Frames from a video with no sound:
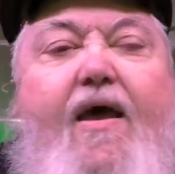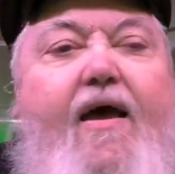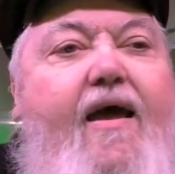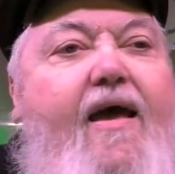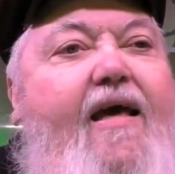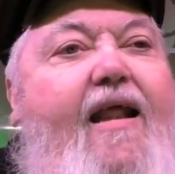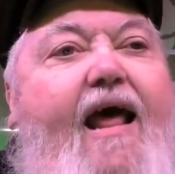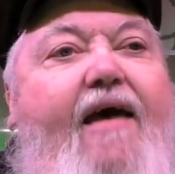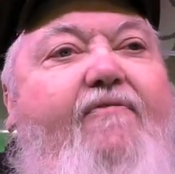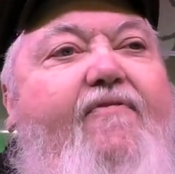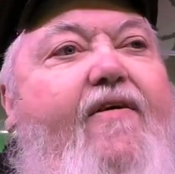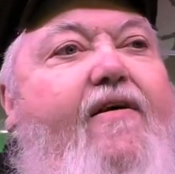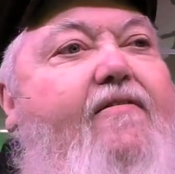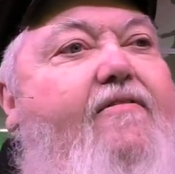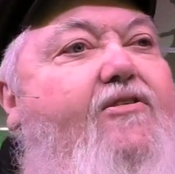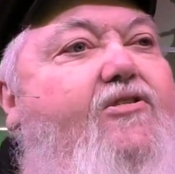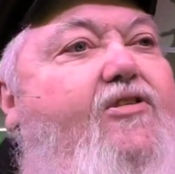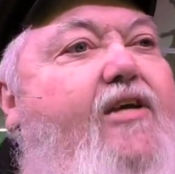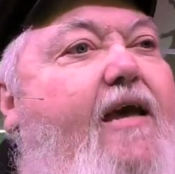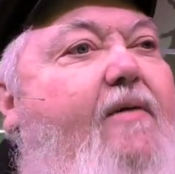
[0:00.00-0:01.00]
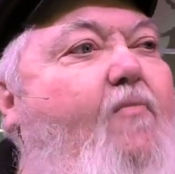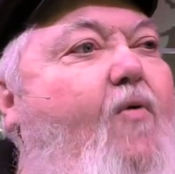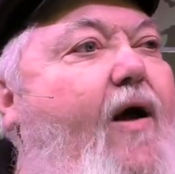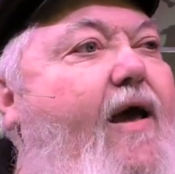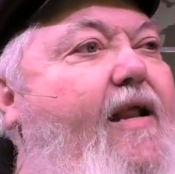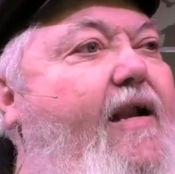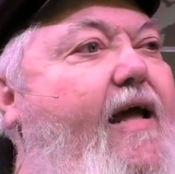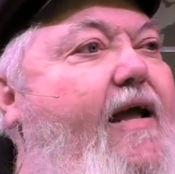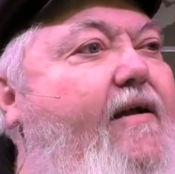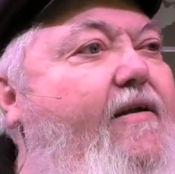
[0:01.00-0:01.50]
And I felt the same
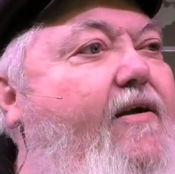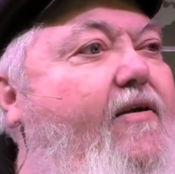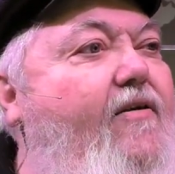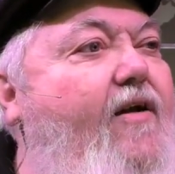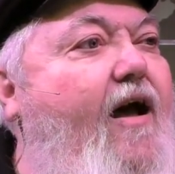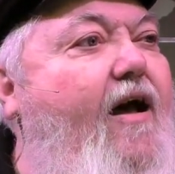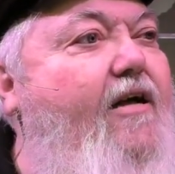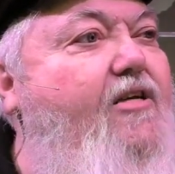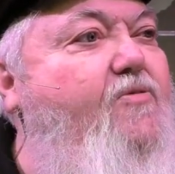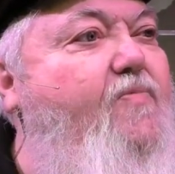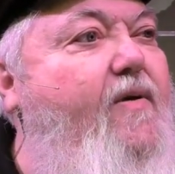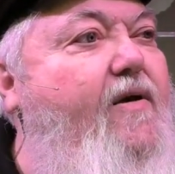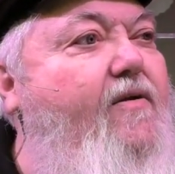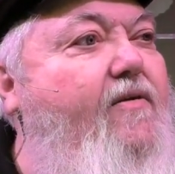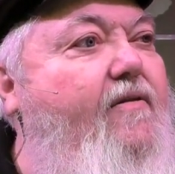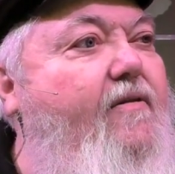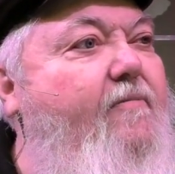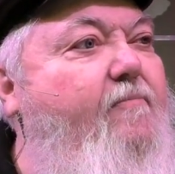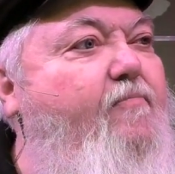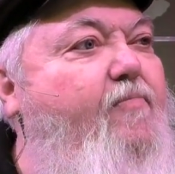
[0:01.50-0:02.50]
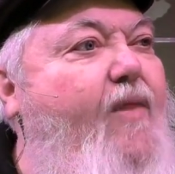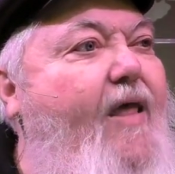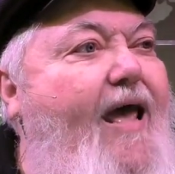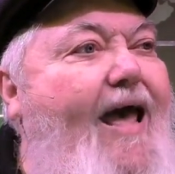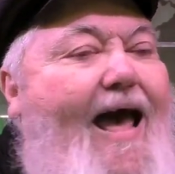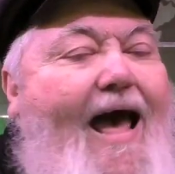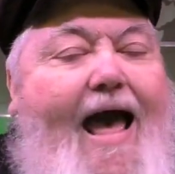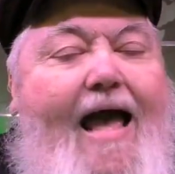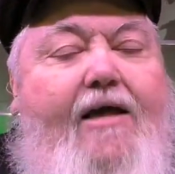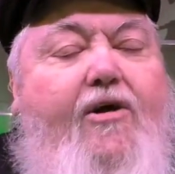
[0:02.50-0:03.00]
way laying there in the hospital.
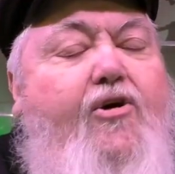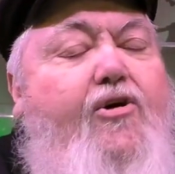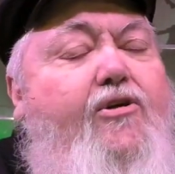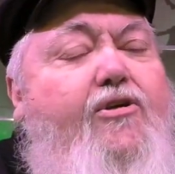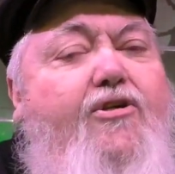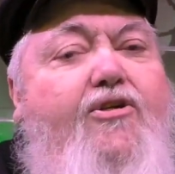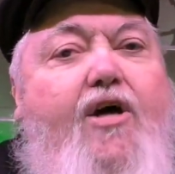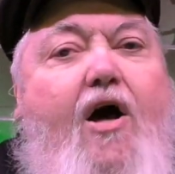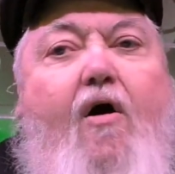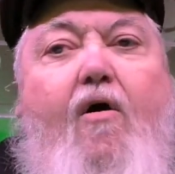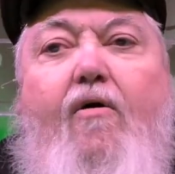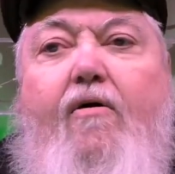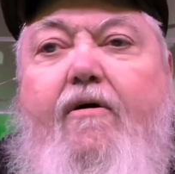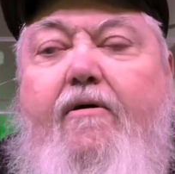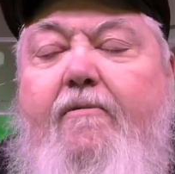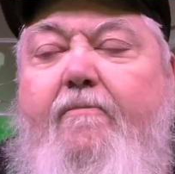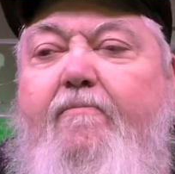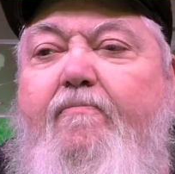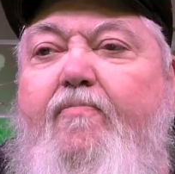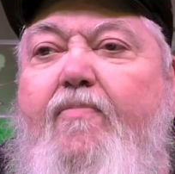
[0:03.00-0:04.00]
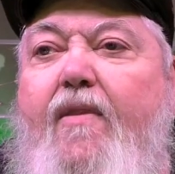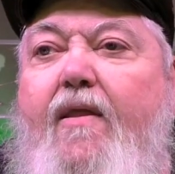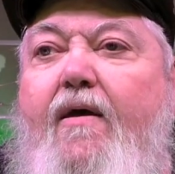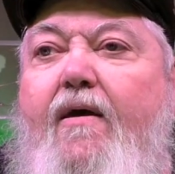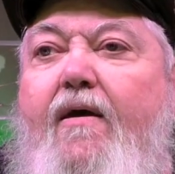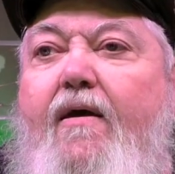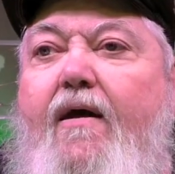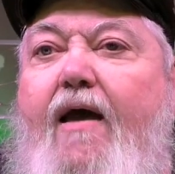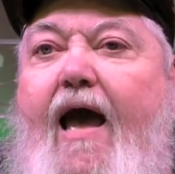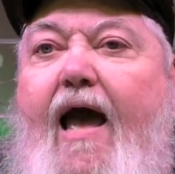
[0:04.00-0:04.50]
I couldn't talk.
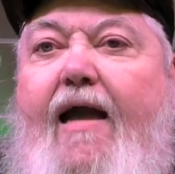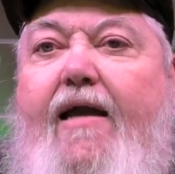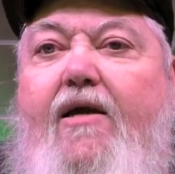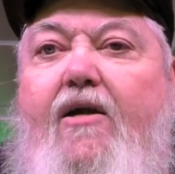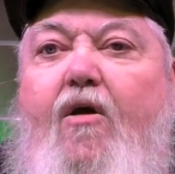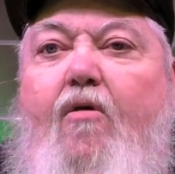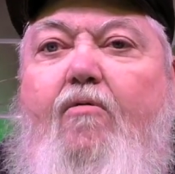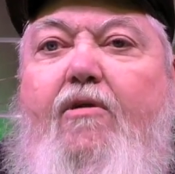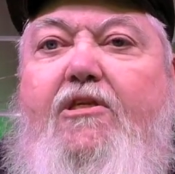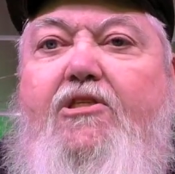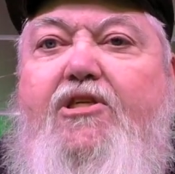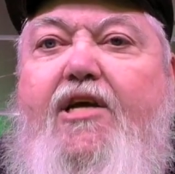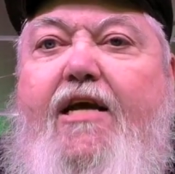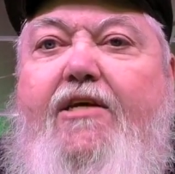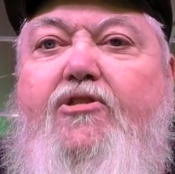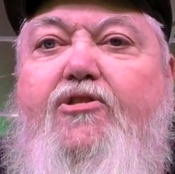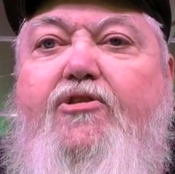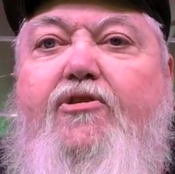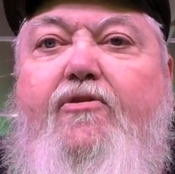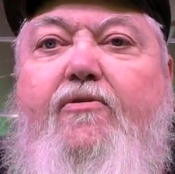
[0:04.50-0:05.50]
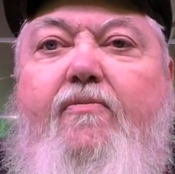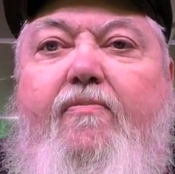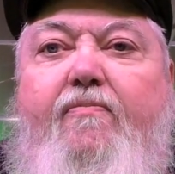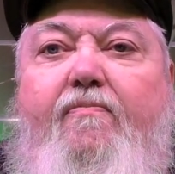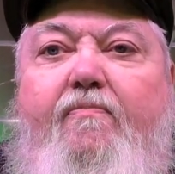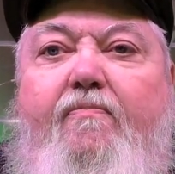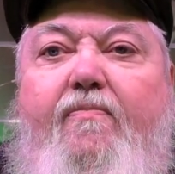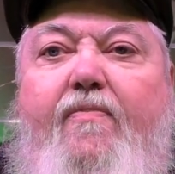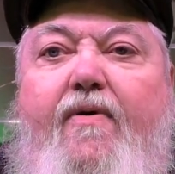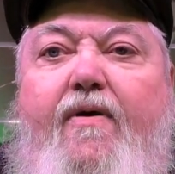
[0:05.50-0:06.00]
I could only gesture
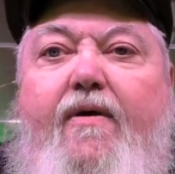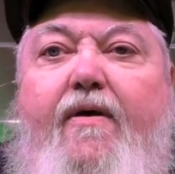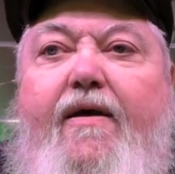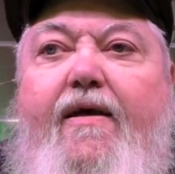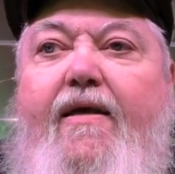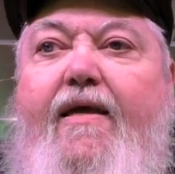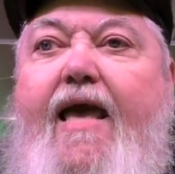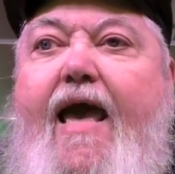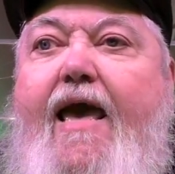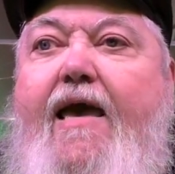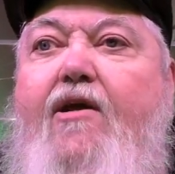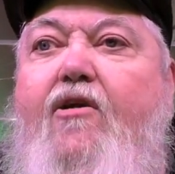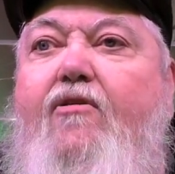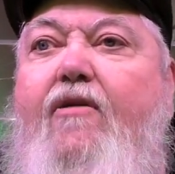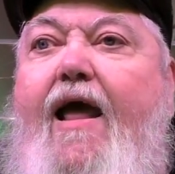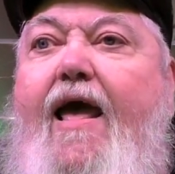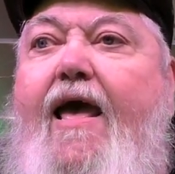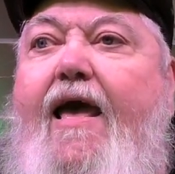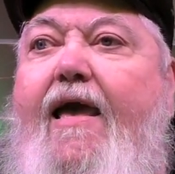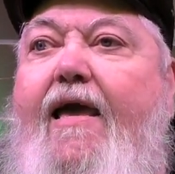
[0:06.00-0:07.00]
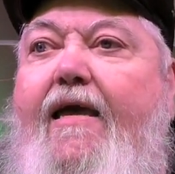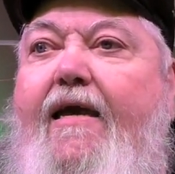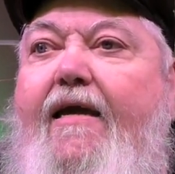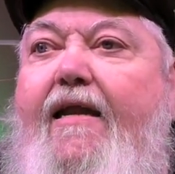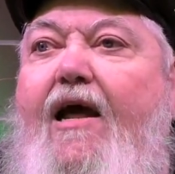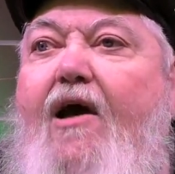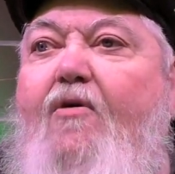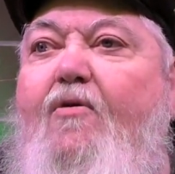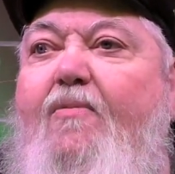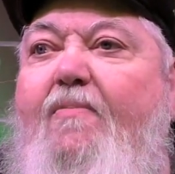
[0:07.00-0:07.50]
yay or nay, you
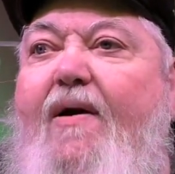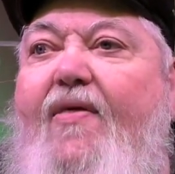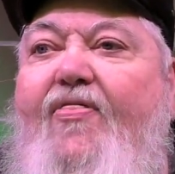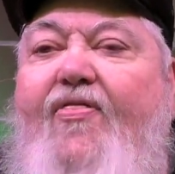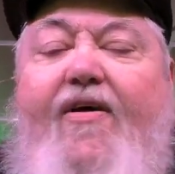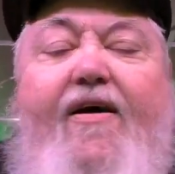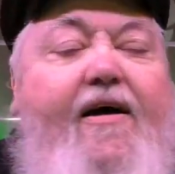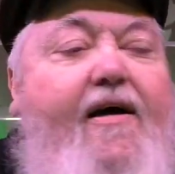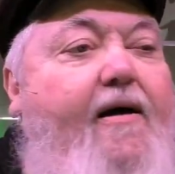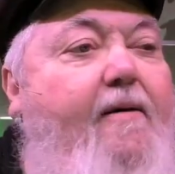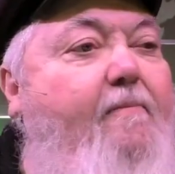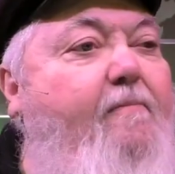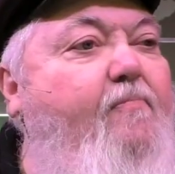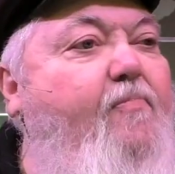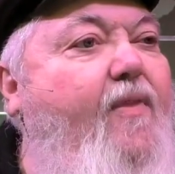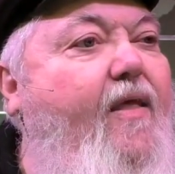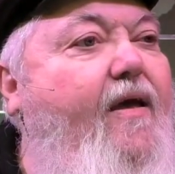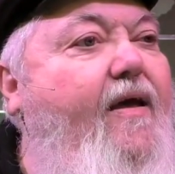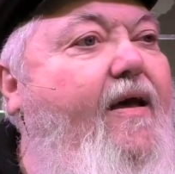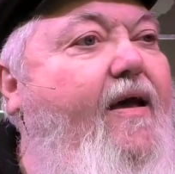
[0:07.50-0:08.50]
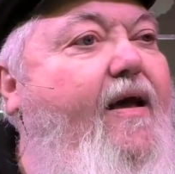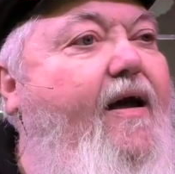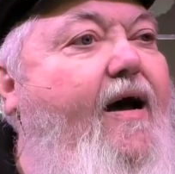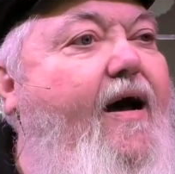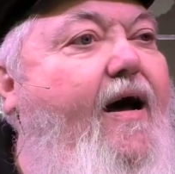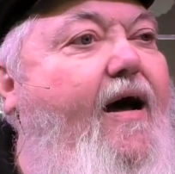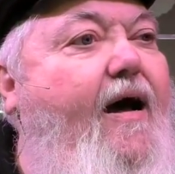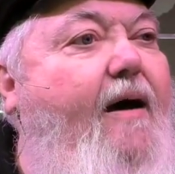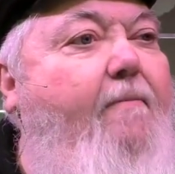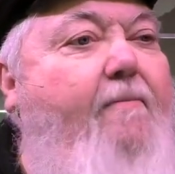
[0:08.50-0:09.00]
know, with my thumb.
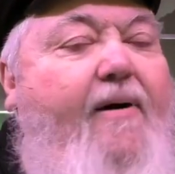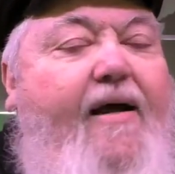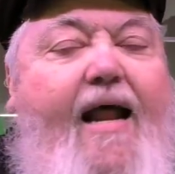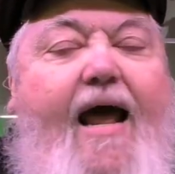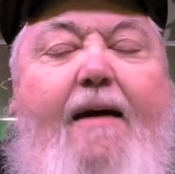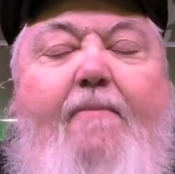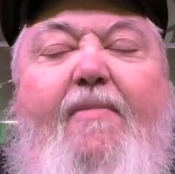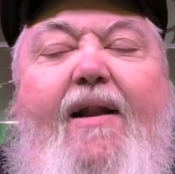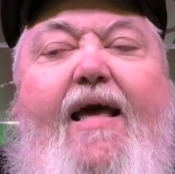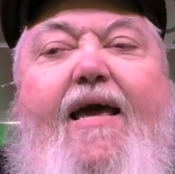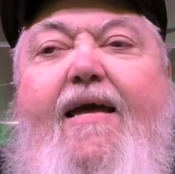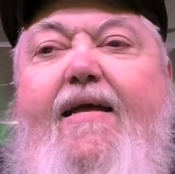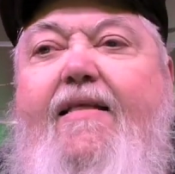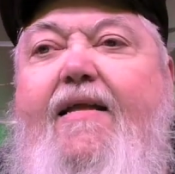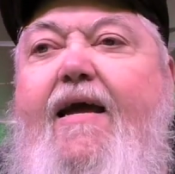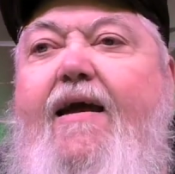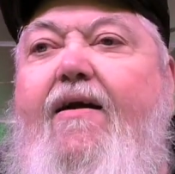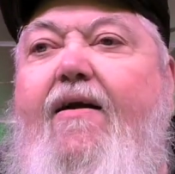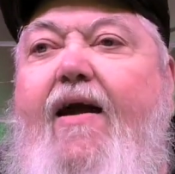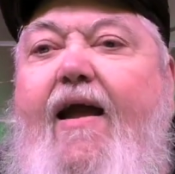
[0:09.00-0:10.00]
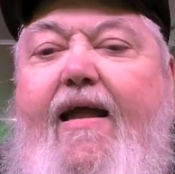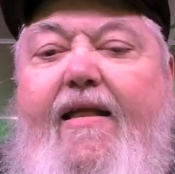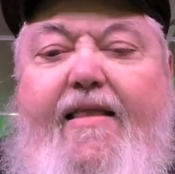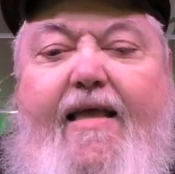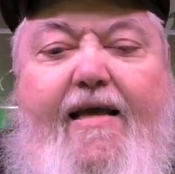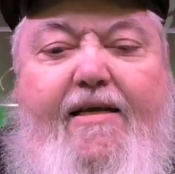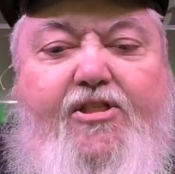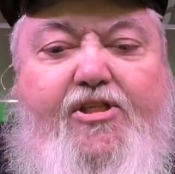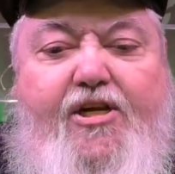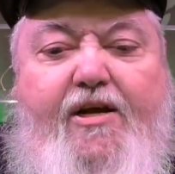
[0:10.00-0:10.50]
Uh, but I'm laying there and
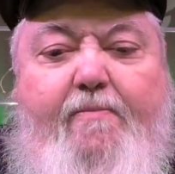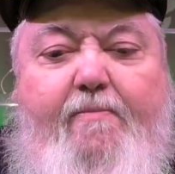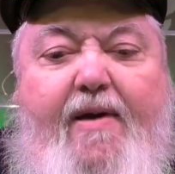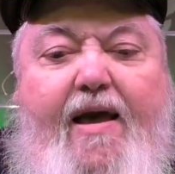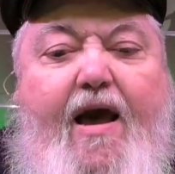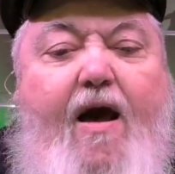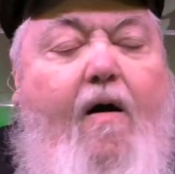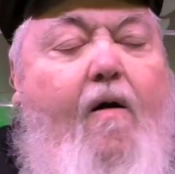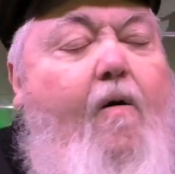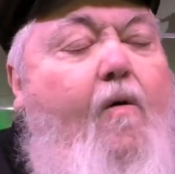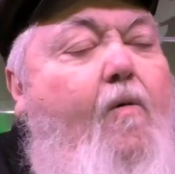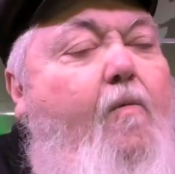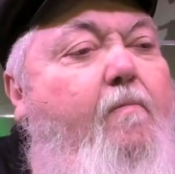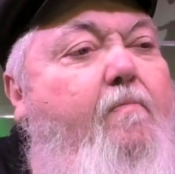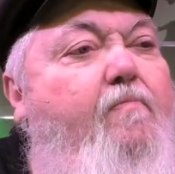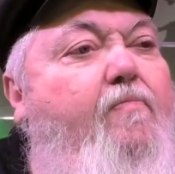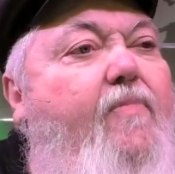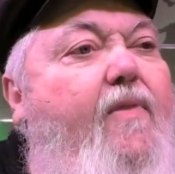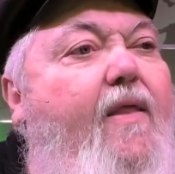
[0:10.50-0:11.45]
they ship me home.